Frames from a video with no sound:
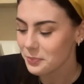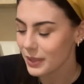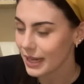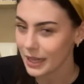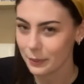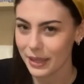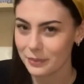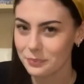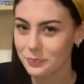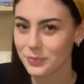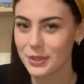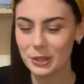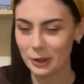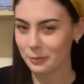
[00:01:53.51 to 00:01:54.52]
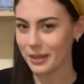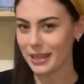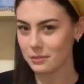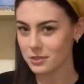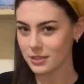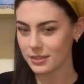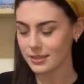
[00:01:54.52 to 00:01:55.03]
But anyway, you know me,
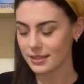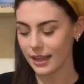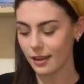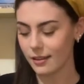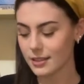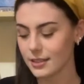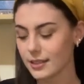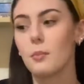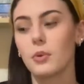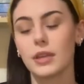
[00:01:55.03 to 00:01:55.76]
I'm just chaotic.